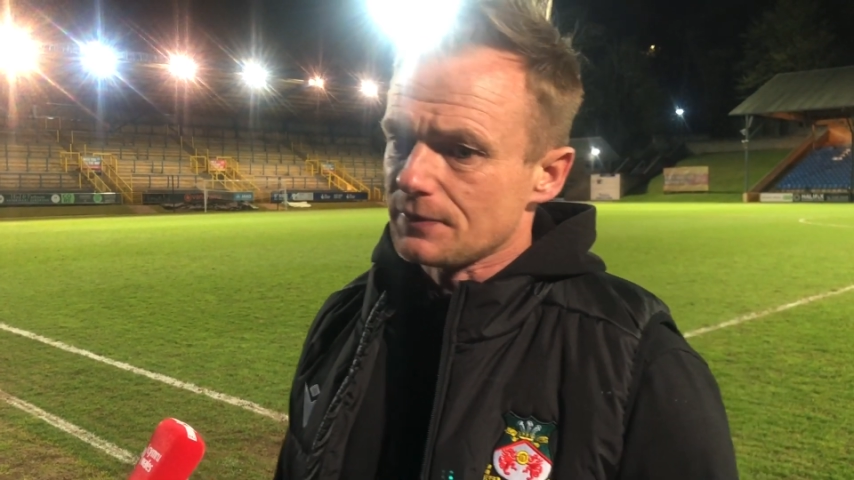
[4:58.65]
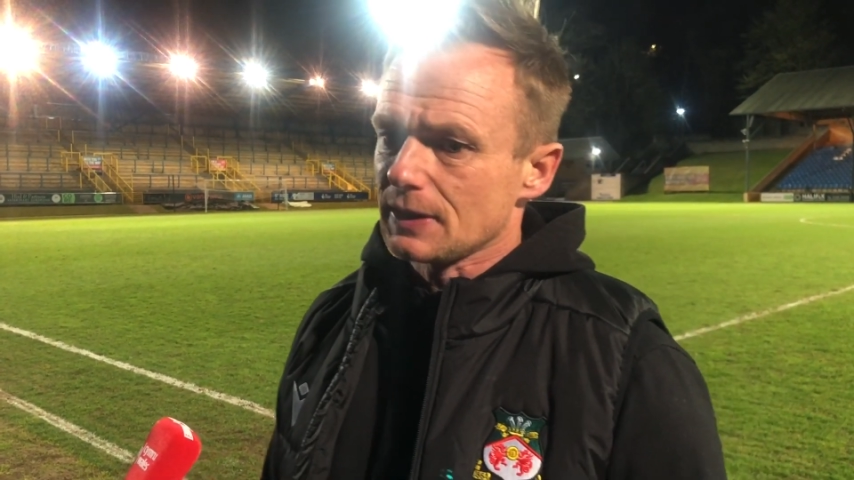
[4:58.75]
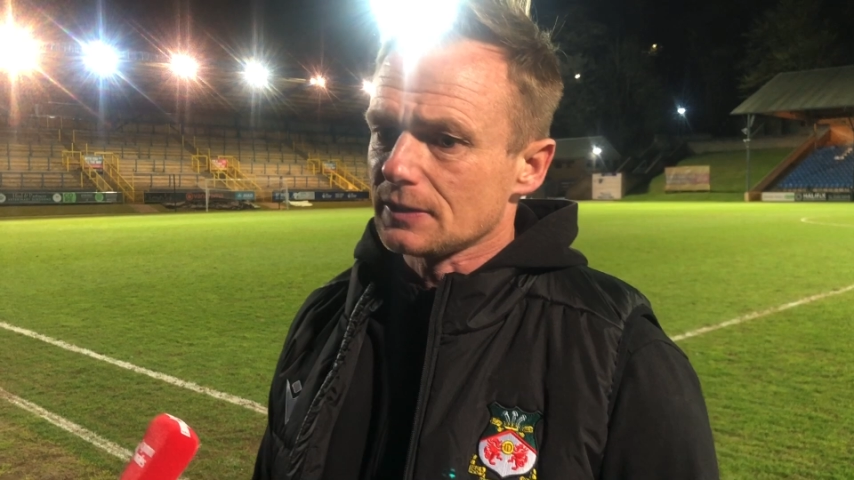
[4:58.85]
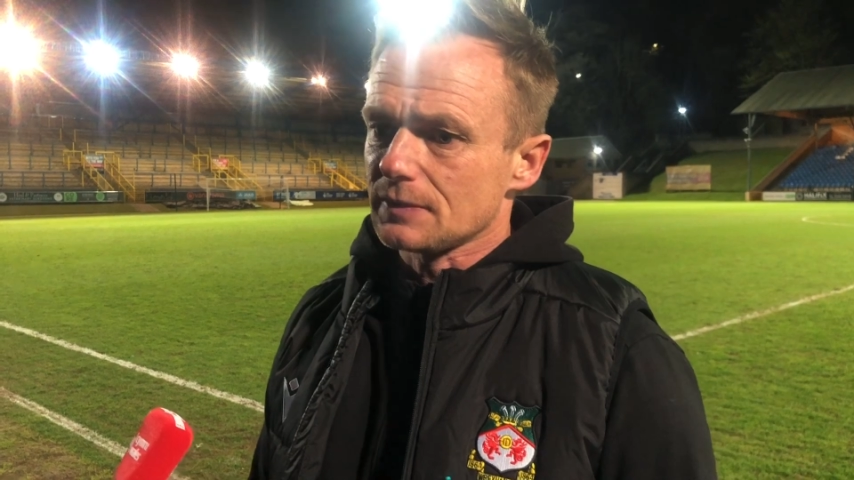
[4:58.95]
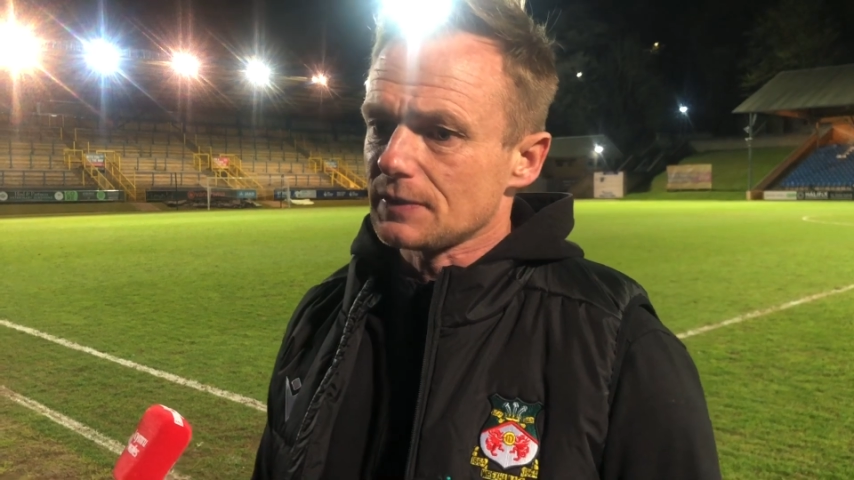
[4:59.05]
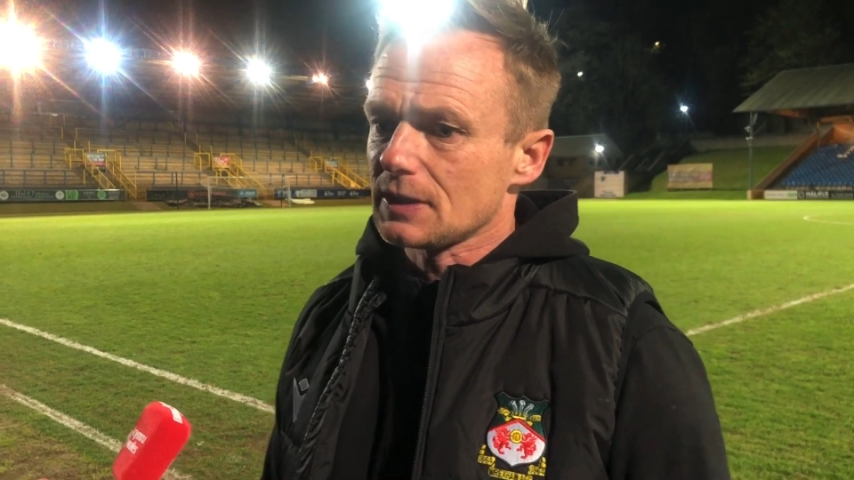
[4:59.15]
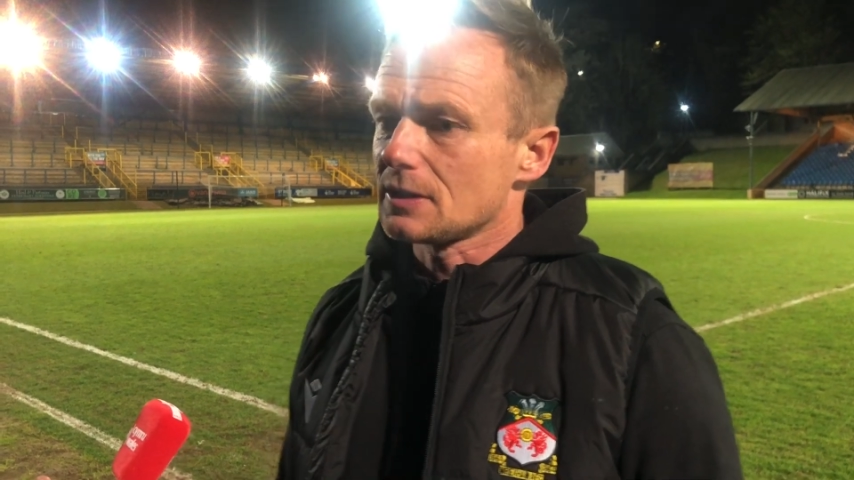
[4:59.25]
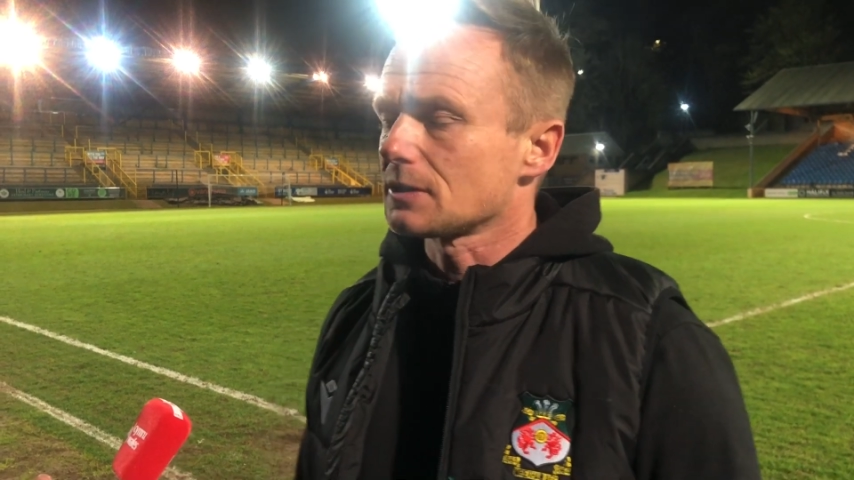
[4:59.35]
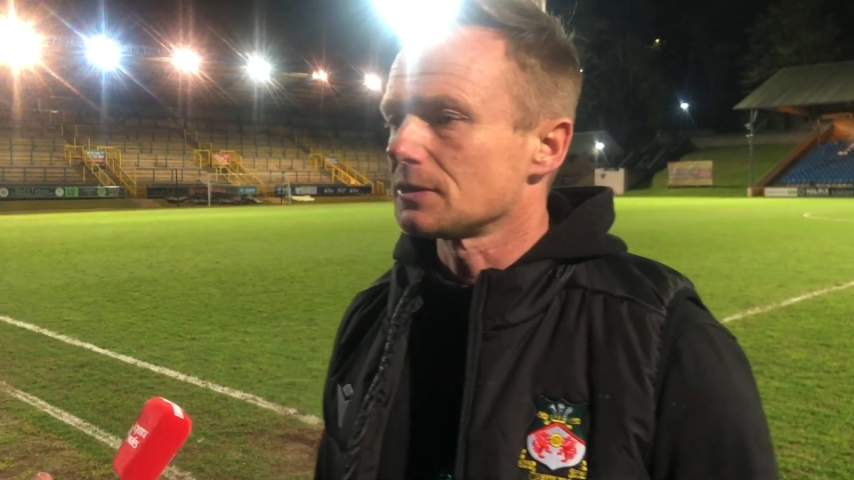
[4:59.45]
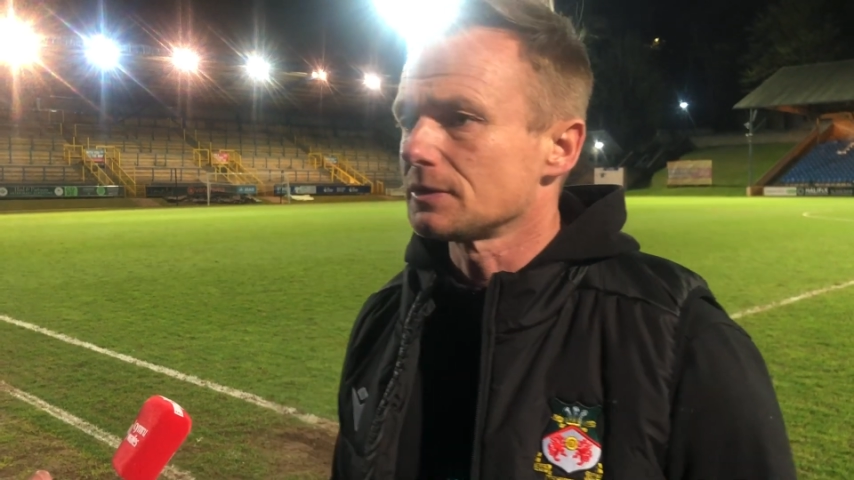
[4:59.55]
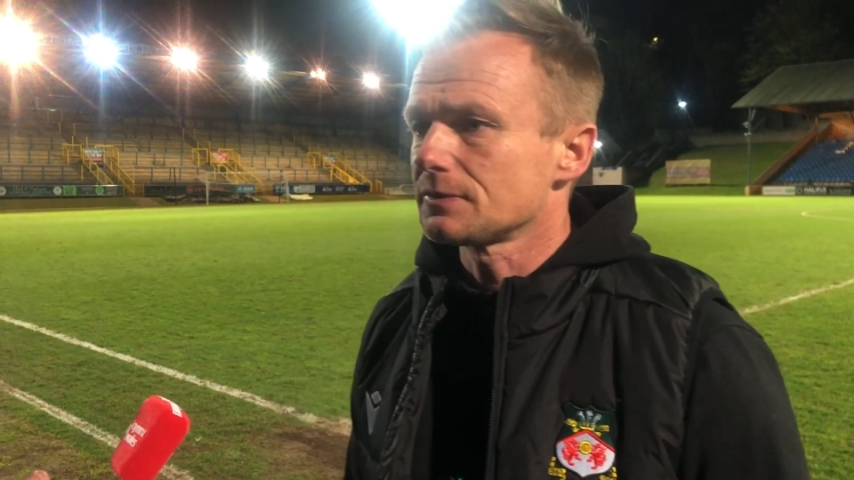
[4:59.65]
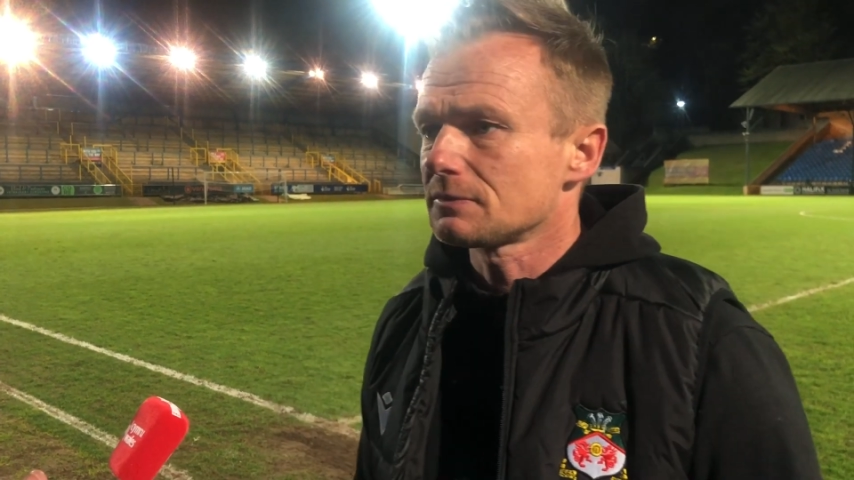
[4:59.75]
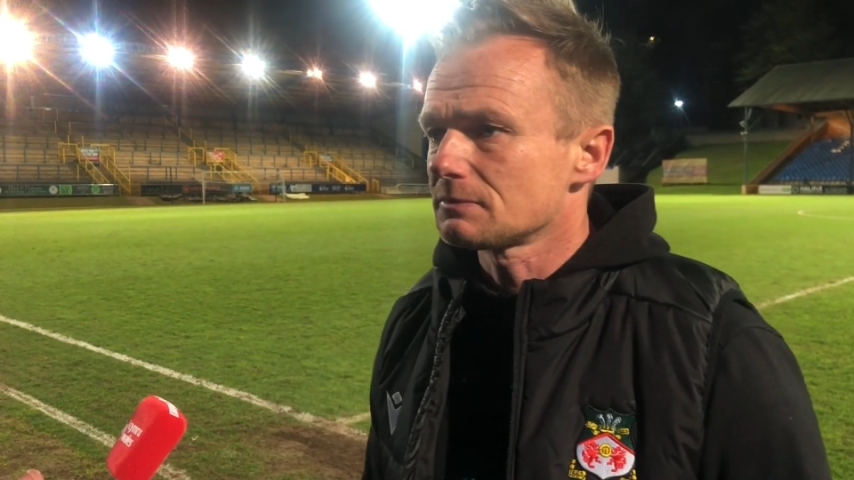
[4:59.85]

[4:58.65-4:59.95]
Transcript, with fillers: 3 0 defeat's not good enough,